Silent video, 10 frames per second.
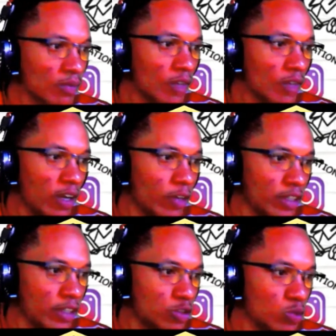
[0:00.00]
and write the
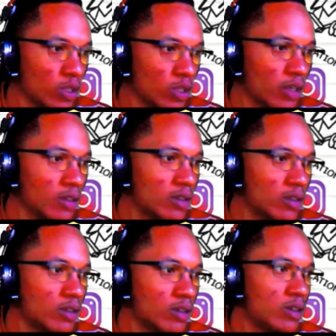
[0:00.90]
2 here,
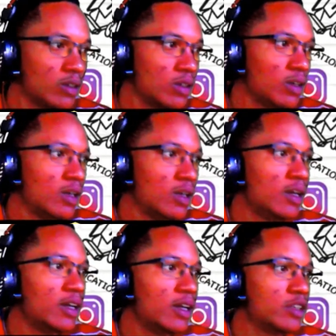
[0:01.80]
and
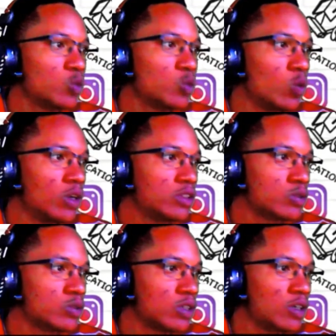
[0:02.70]
this 1 is going to
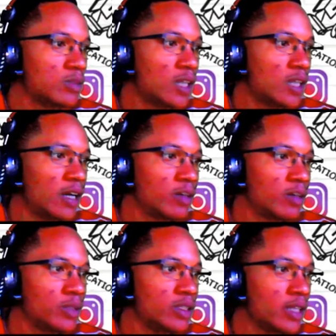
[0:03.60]
come to add up in the
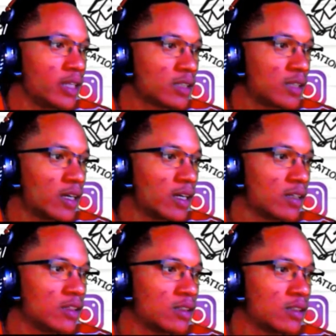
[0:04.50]
next
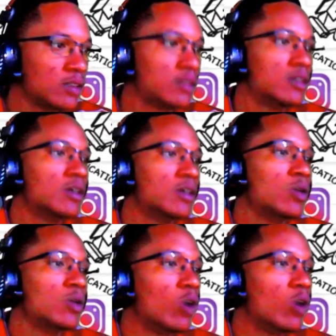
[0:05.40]
diagonal.
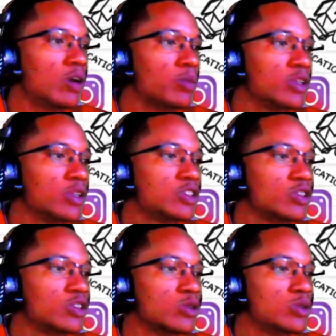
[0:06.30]
1 plus
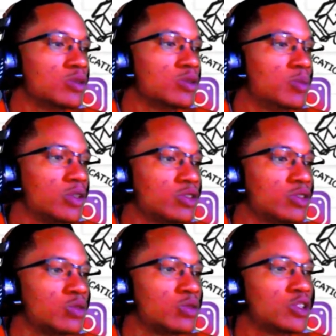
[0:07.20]
0 plus 2
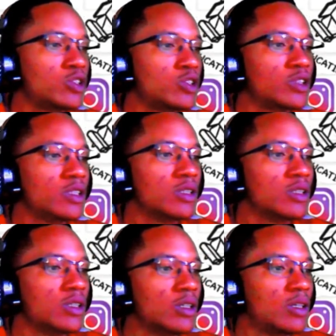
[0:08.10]
is 3
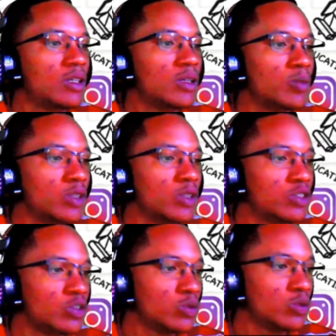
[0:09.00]
plus
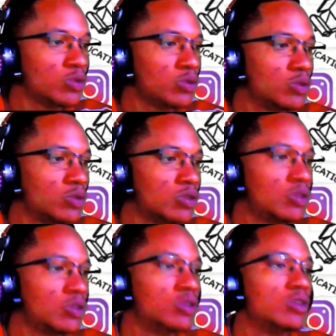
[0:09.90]
0
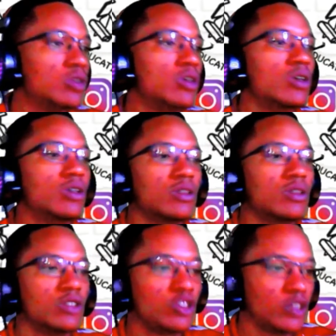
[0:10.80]
is
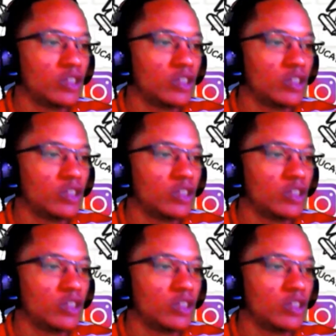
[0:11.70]
3,